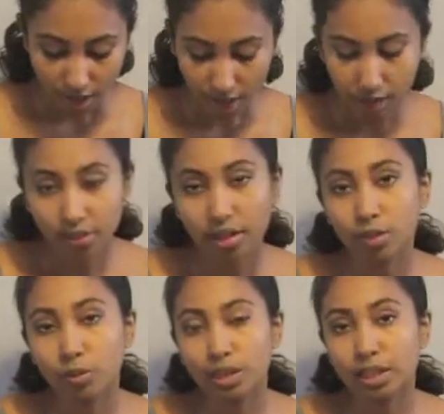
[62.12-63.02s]
and
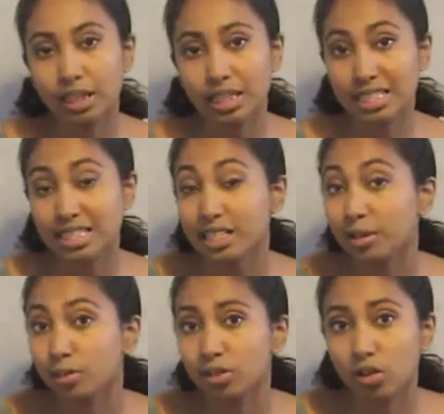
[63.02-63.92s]
then when they can sit
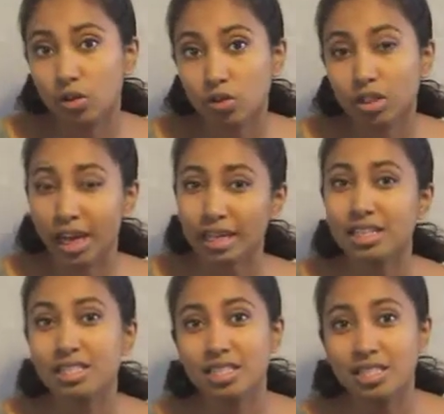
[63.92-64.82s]
up on their own
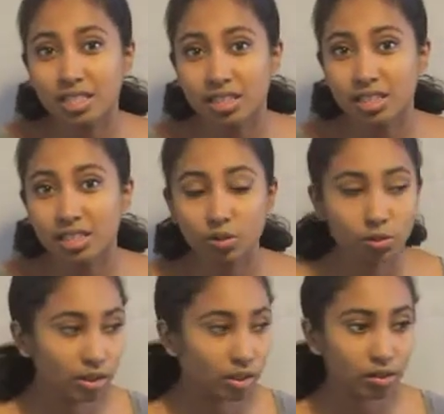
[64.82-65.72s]
unassisted
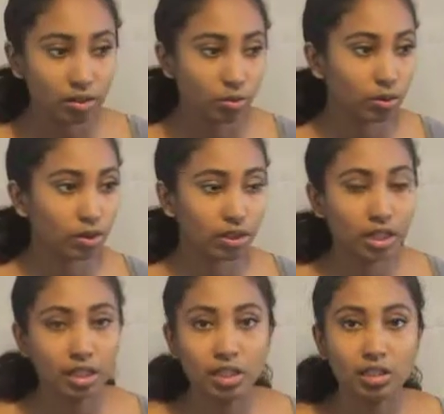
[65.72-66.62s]
without
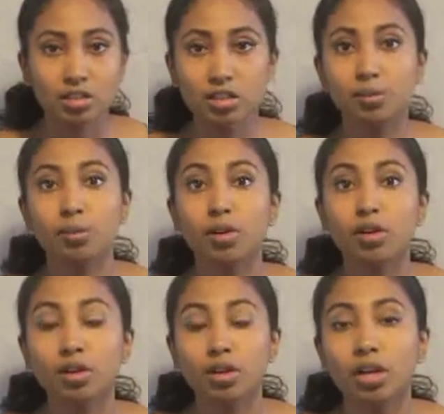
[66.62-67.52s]
any
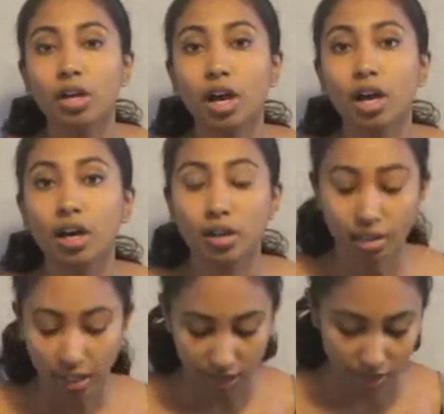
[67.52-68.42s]
support,
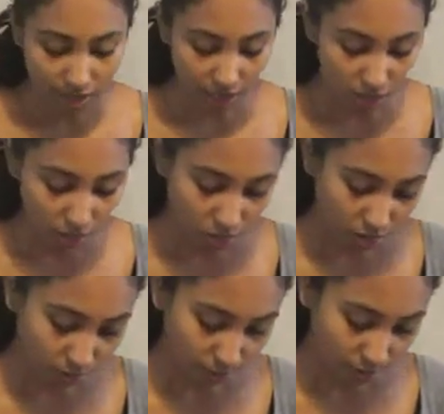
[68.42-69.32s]
then they start to
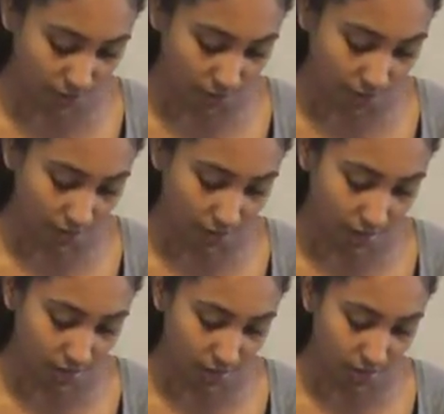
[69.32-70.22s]
get
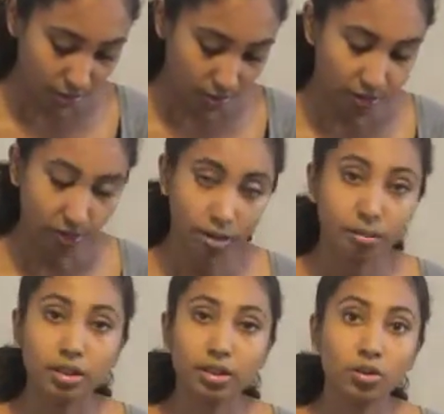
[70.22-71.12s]
some
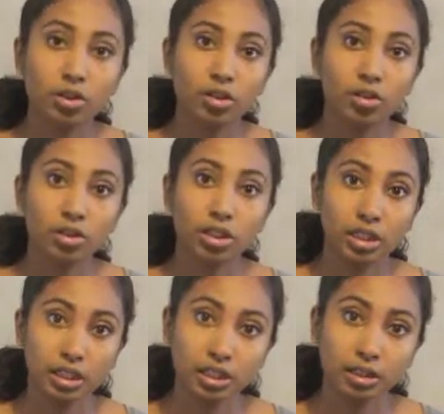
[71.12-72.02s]
development going on
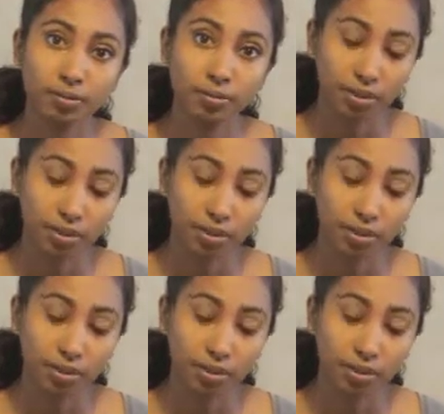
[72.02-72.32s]
here,